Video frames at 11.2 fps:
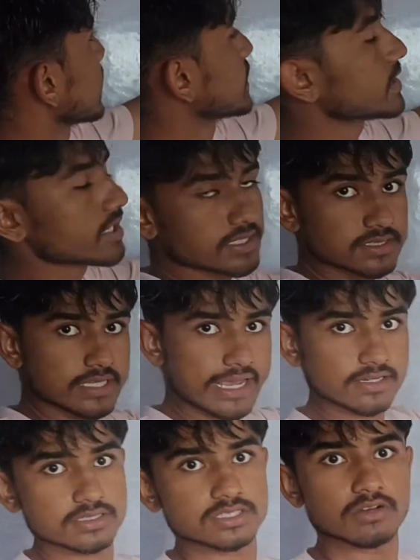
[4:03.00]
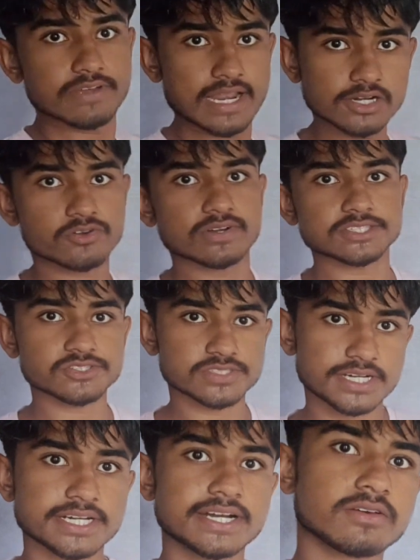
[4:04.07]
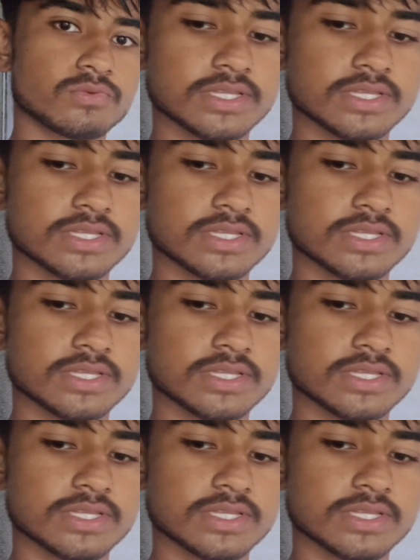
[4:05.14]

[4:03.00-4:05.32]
and En is the energy of electron associated